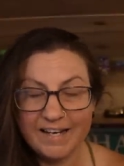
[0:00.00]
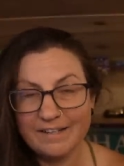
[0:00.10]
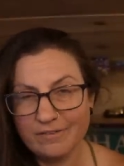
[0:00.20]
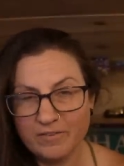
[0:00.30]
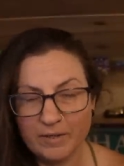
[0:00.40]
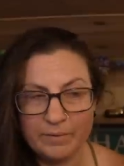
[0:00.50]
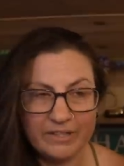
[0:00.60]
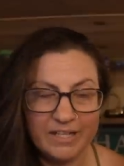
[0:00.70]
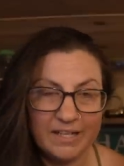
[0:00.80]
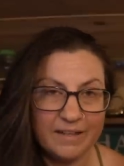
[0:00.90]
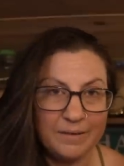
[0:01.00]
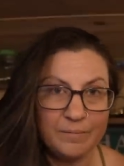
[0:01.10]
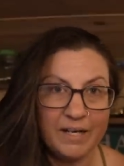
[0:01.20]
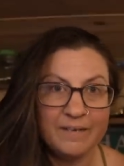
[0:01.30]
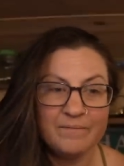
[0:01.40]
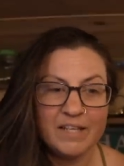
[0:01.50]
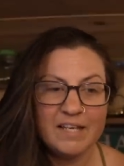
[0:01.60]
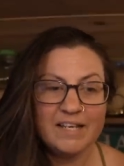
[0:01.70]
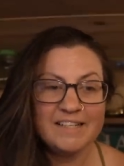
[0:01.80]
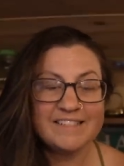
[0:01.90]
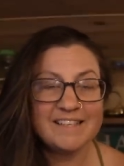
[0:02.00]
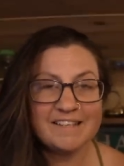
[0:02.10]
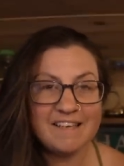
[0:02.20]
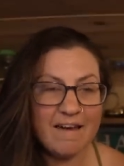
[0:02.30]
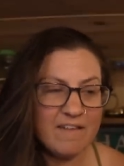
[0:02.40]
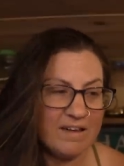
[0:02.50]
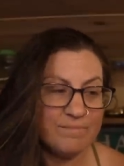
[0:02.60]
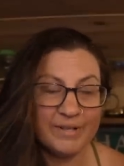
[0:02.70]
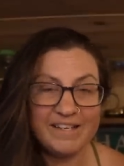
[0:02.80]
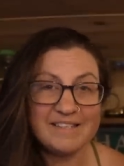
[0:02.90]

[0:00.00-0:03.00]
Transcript: I didn't film it or anything, but it's nice to have that in place.